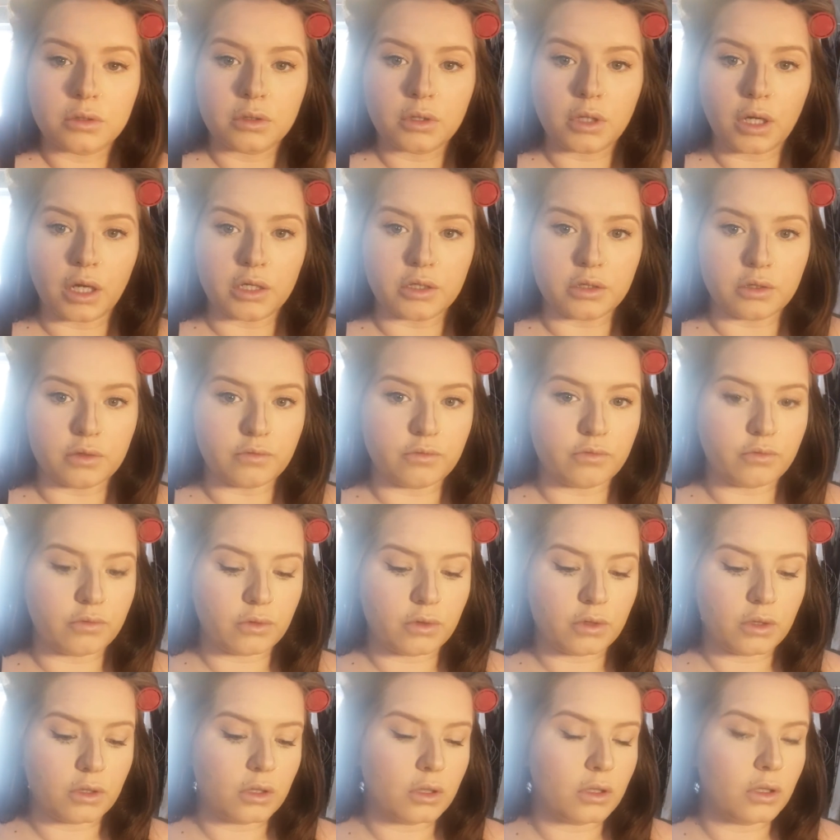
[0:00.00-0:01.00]
kind of
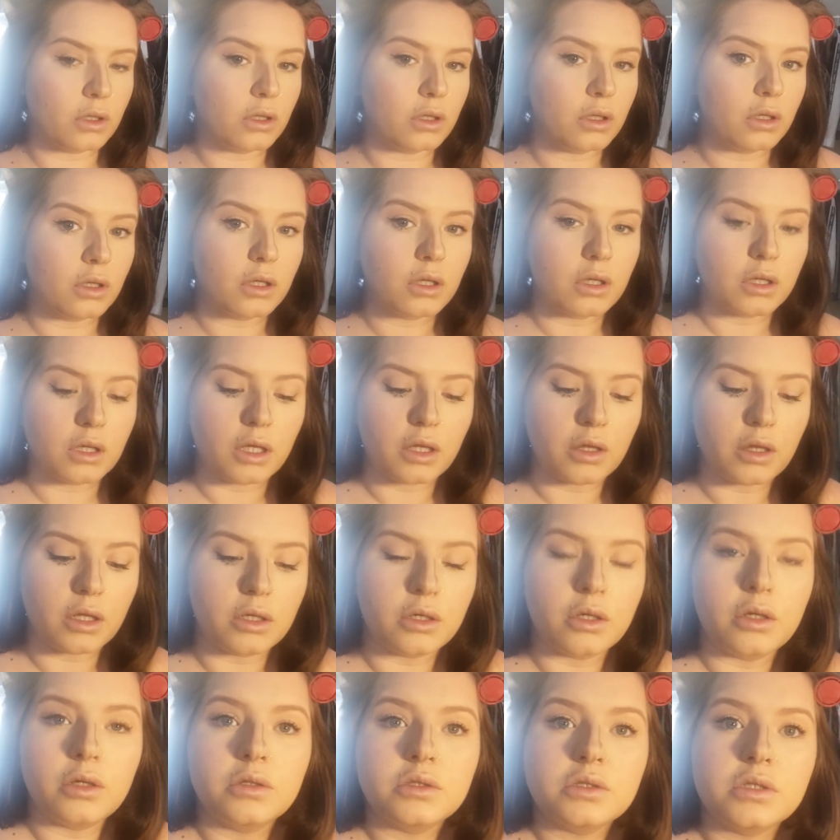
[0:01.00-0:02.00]
get that
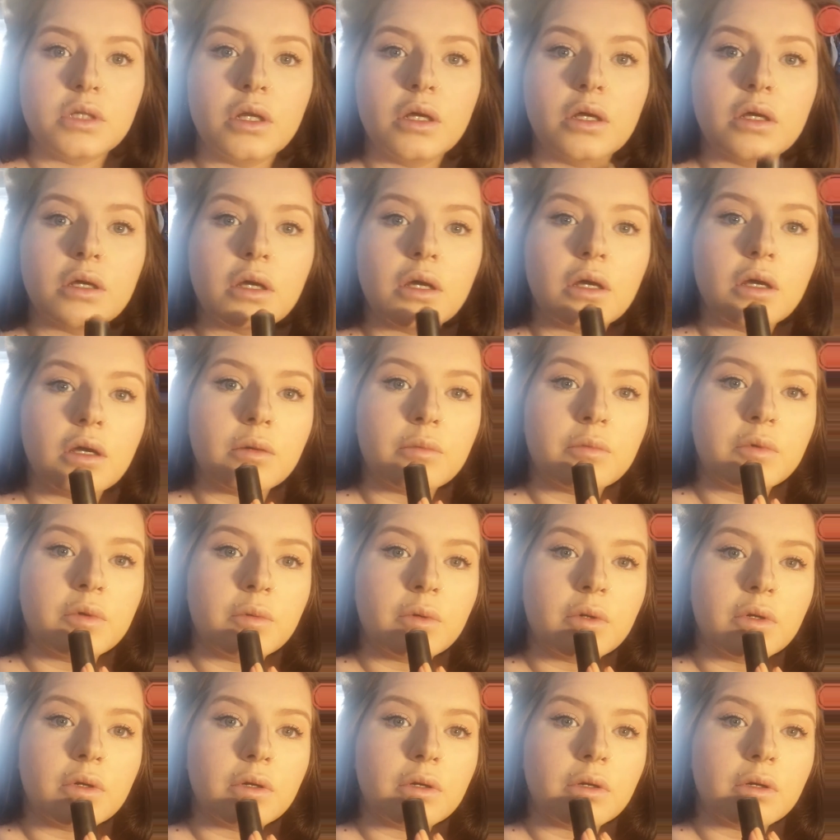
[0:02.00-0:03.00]
nose look. And we
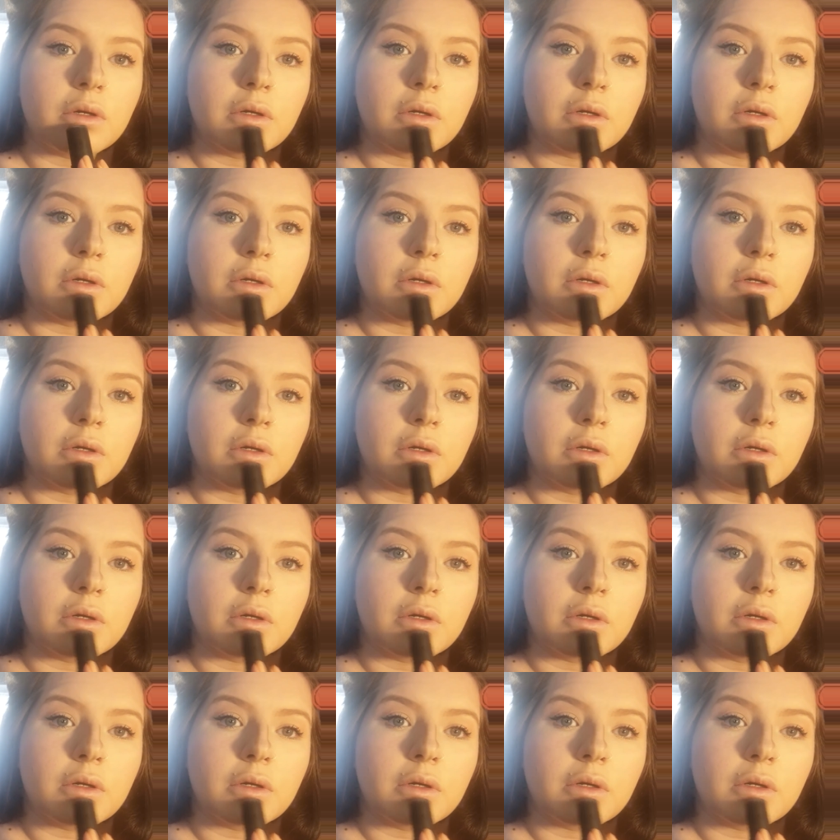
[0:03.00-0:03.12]
want